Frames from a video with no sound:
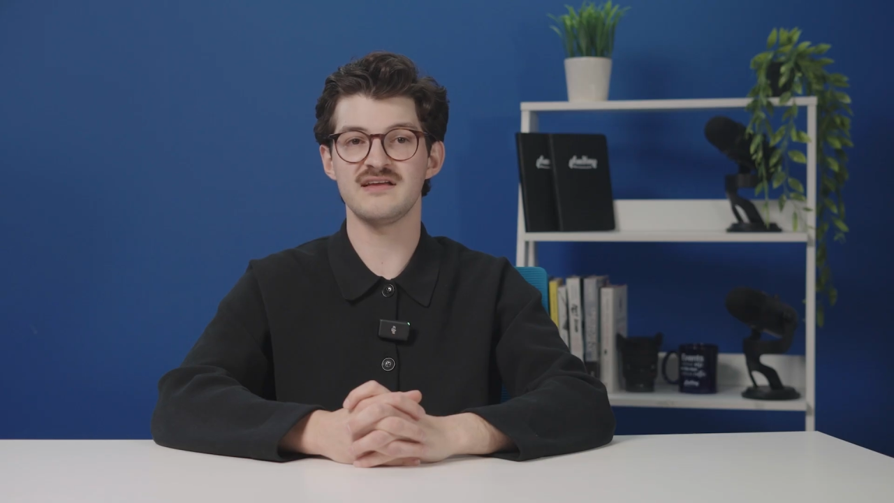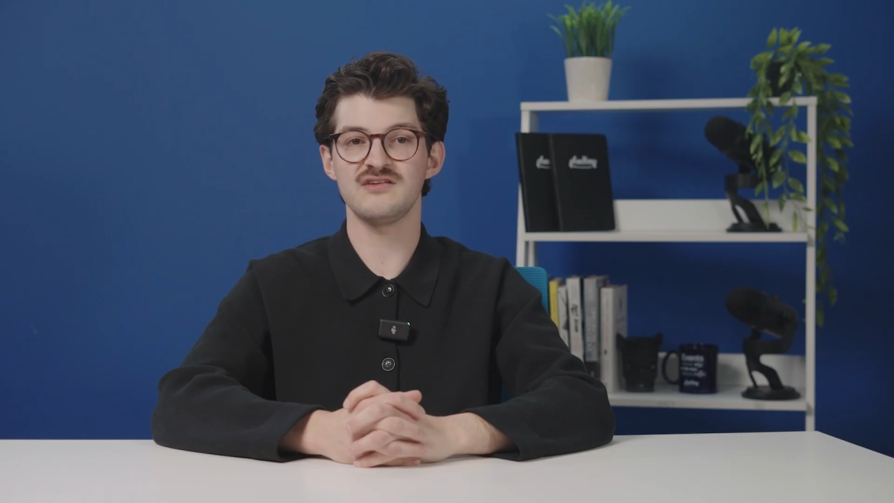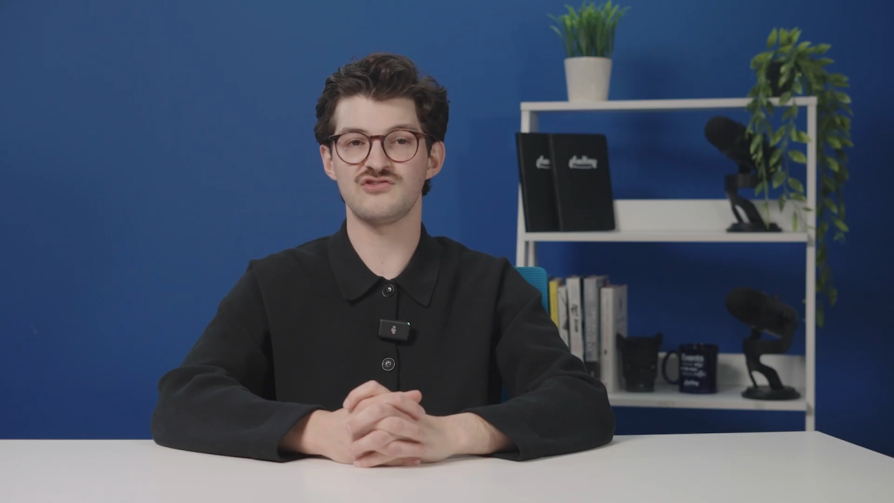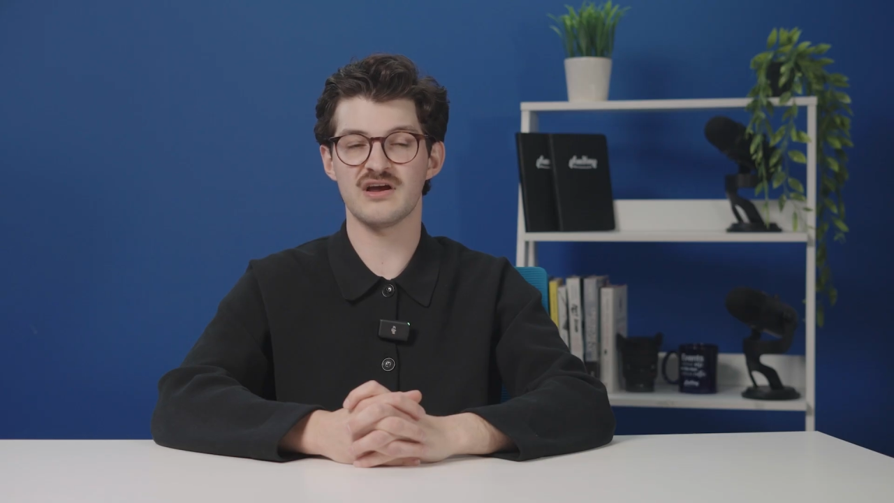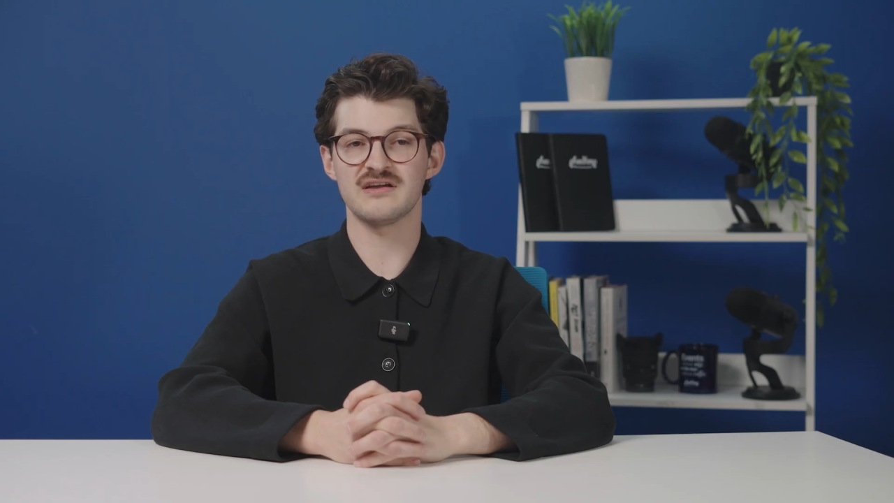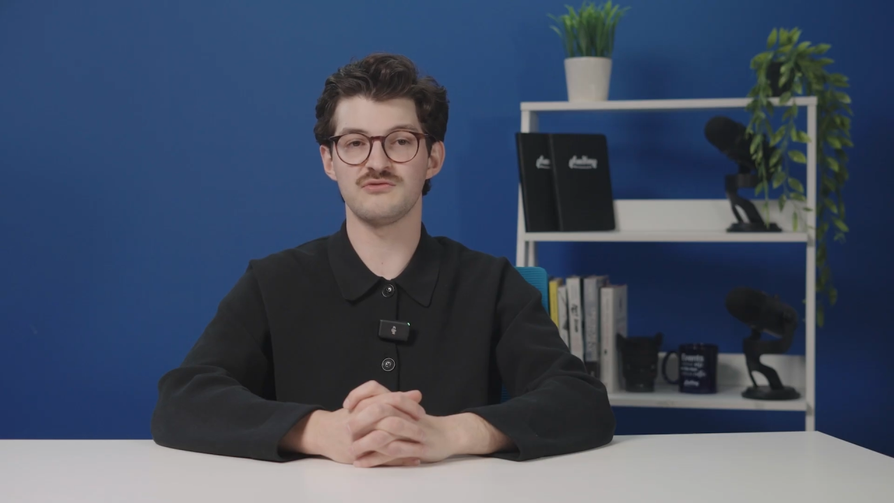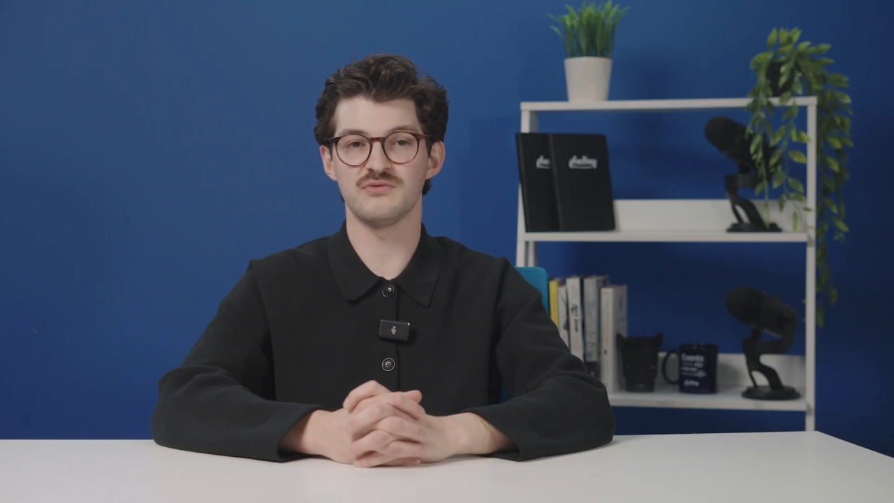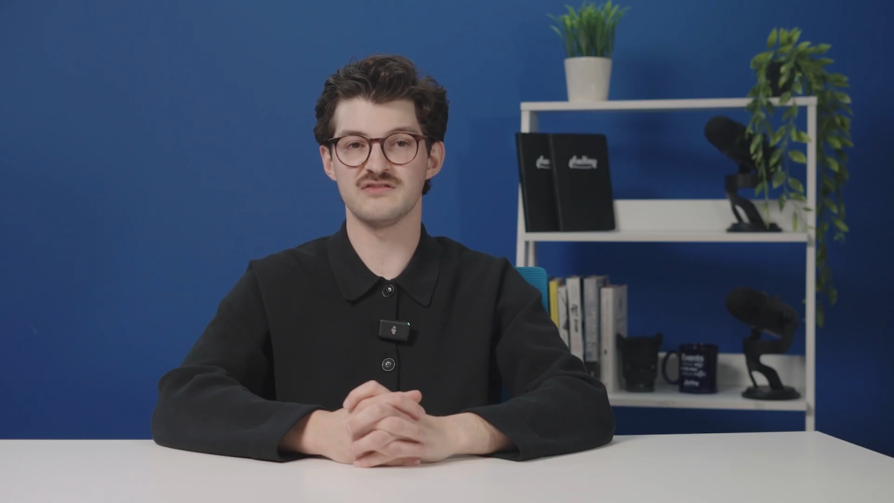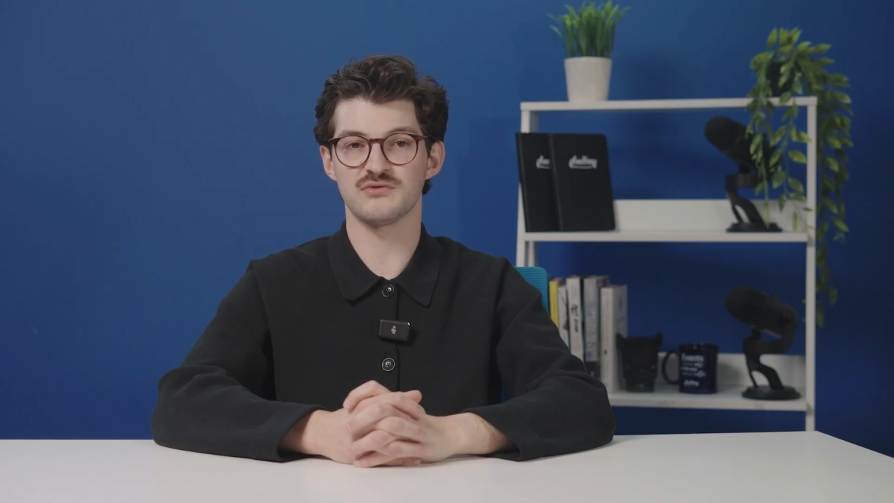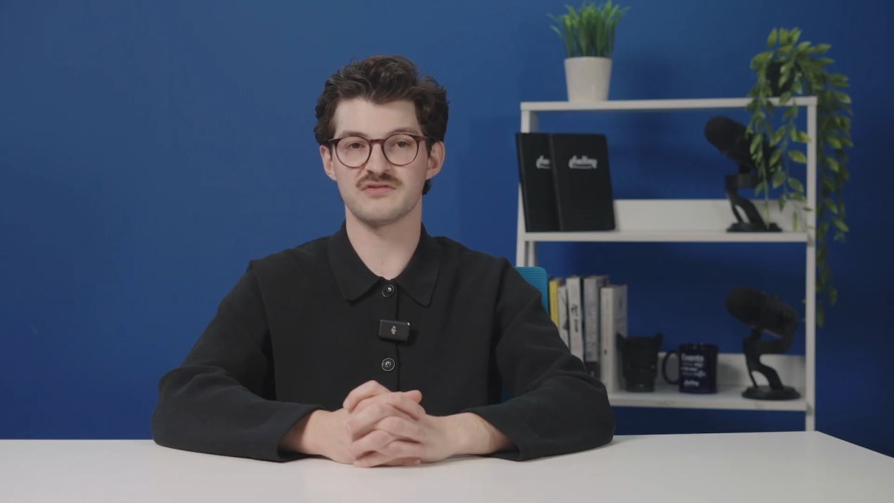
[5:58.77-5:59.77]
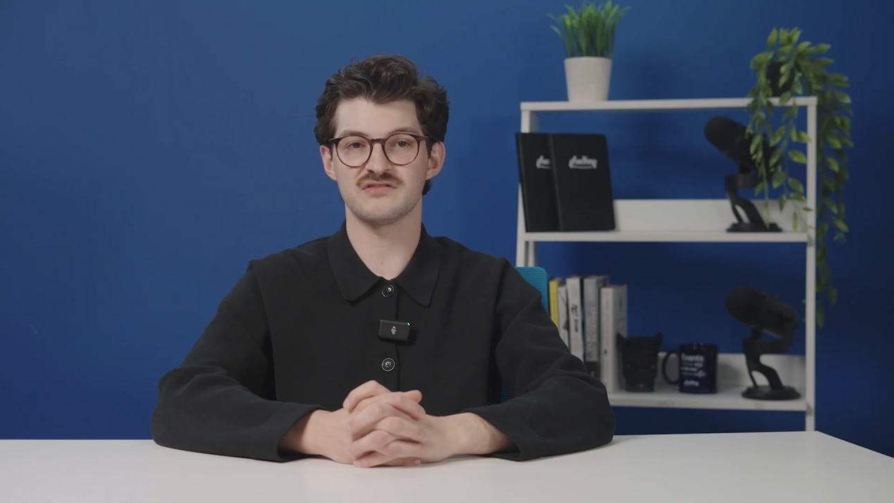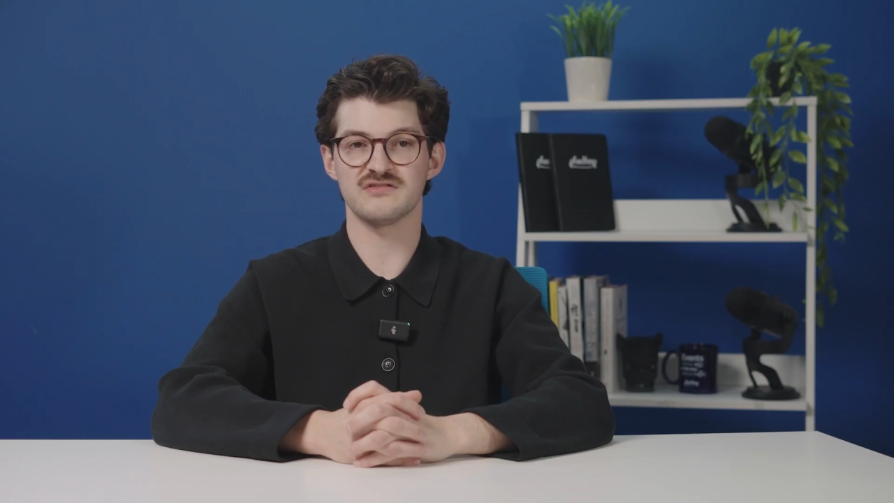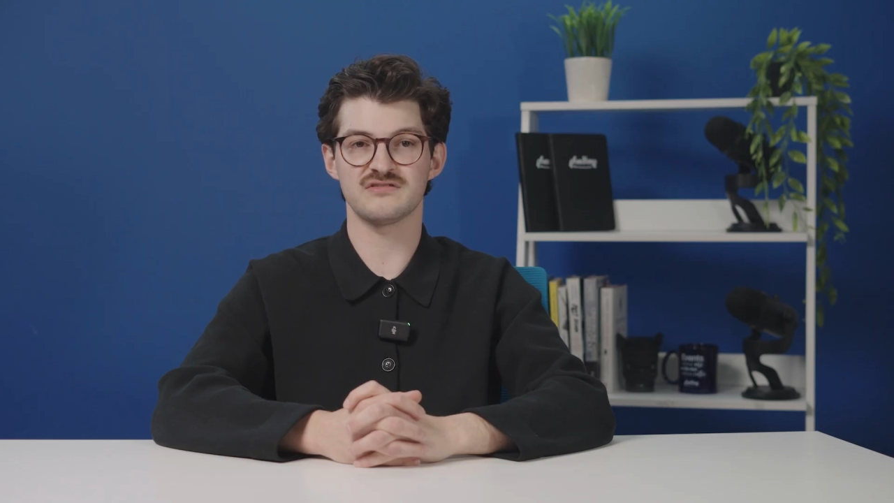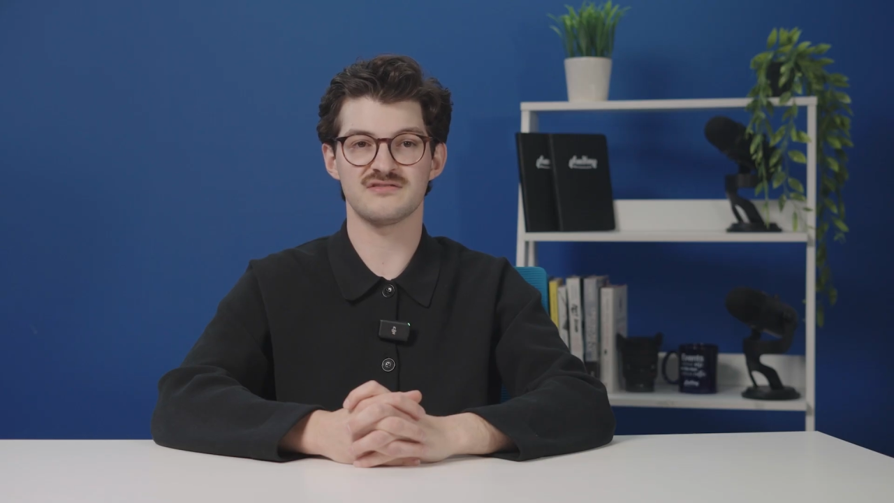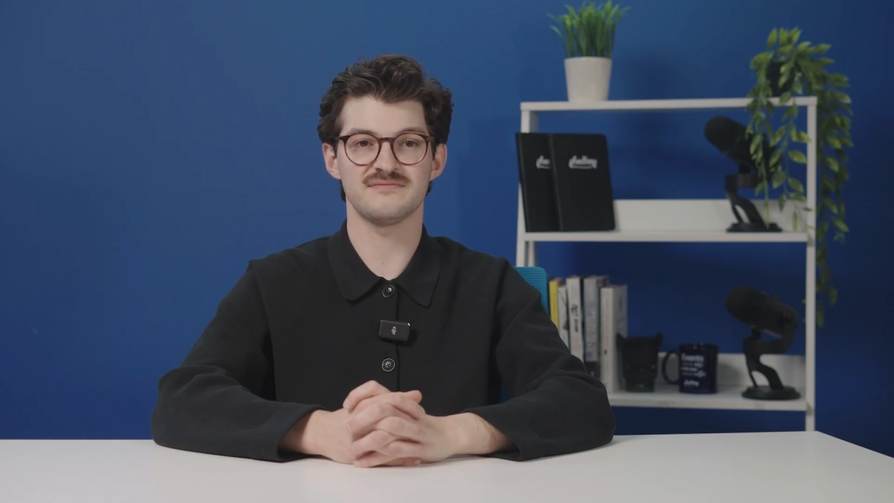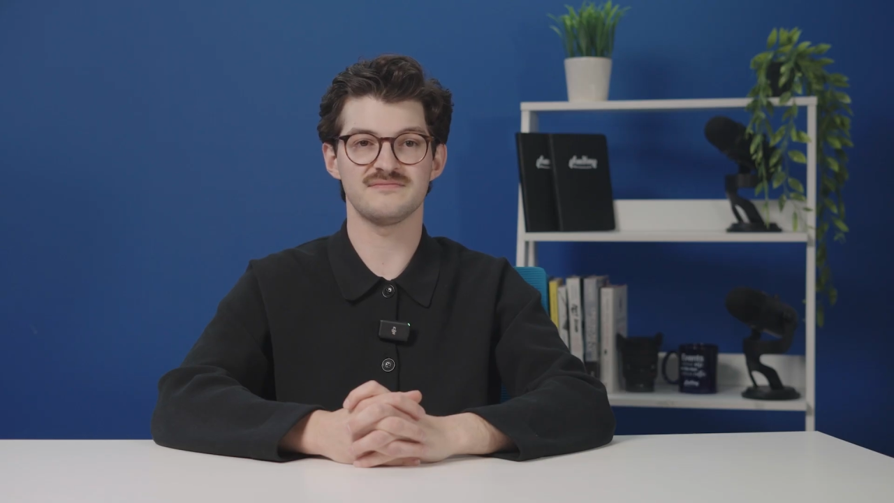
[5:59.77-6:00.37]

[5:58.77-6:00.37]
day check-in resources.